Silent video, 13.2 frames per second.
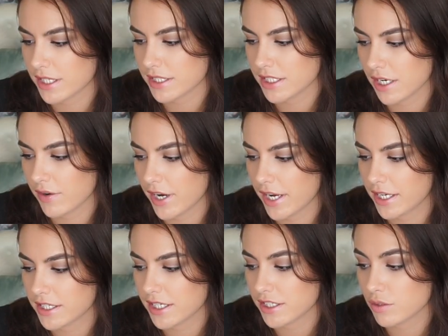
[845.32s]
exterior.
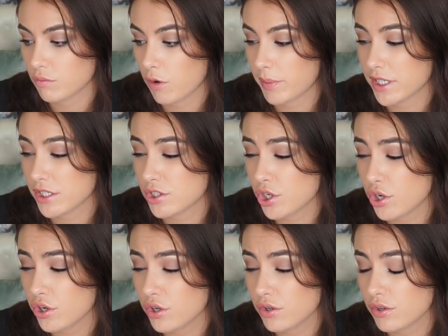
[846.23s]
It contains a whopping
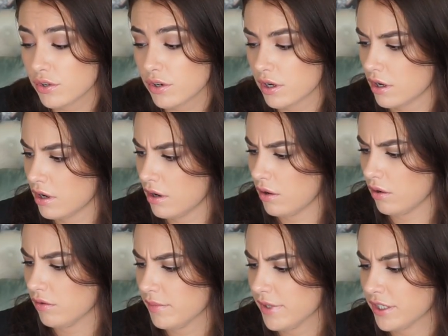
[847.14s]

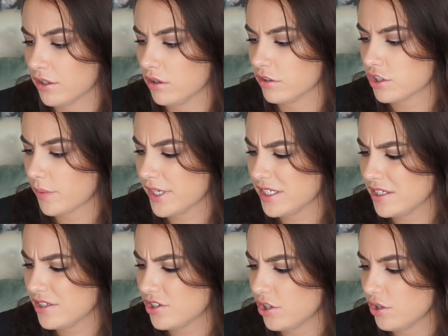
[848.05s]

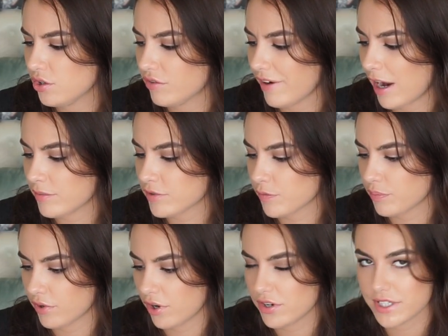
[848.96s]
22 grams of
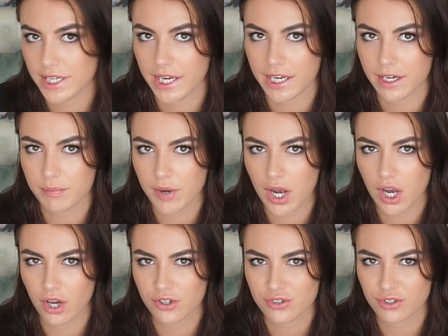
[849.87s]
protein per
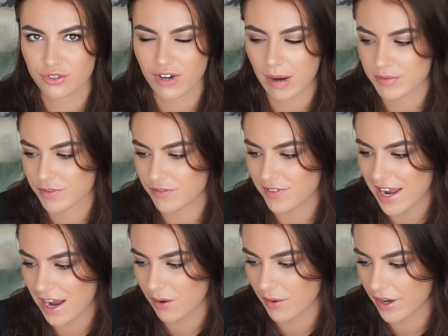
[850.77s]
100 grams of
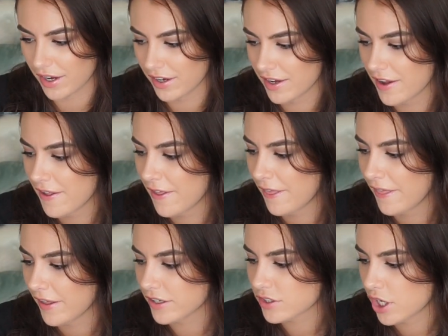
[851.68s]
flour.
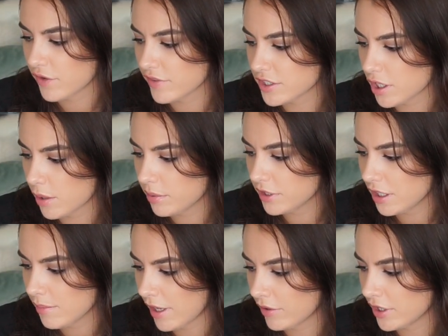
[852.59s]
That's over double
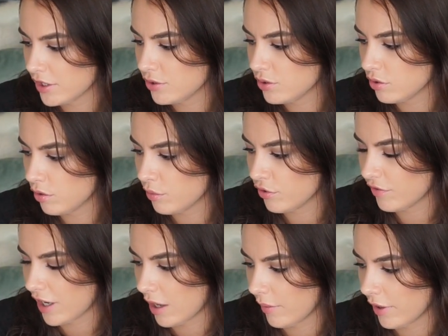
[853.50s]
the amount in normal
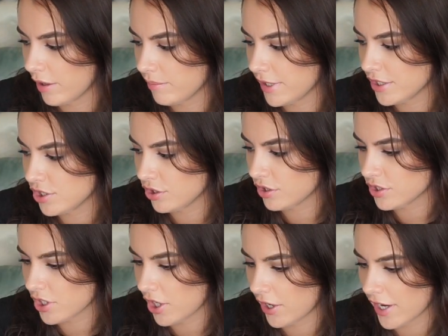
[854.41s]
flour, and means you
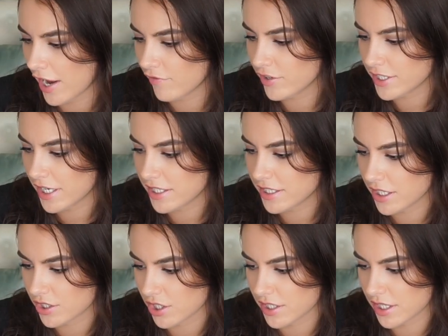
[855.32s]
can turn everyday
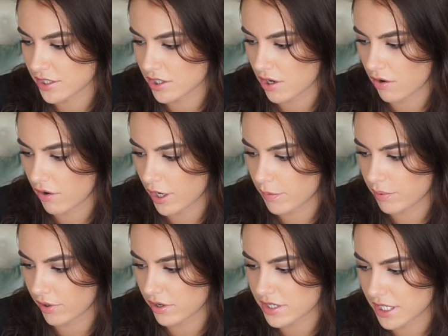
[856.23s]
dishes into high
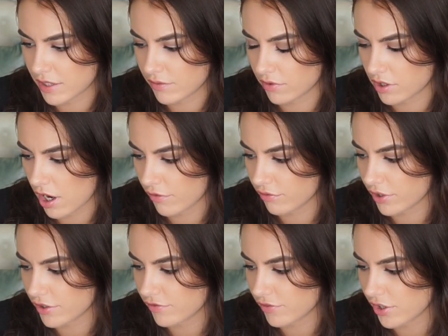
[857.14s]
protein
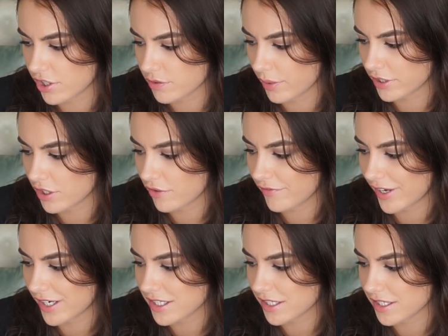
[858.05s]
recovery foods, whether you
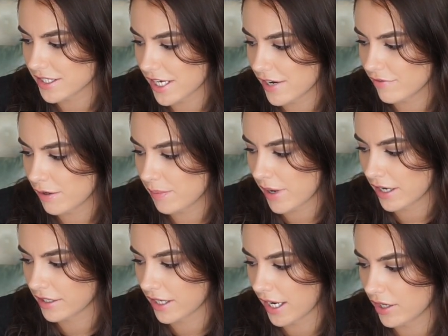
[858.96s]
fancy a savoury
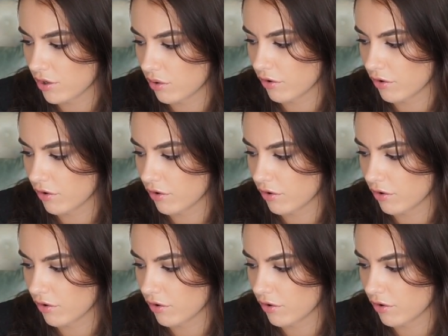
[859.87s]
pancake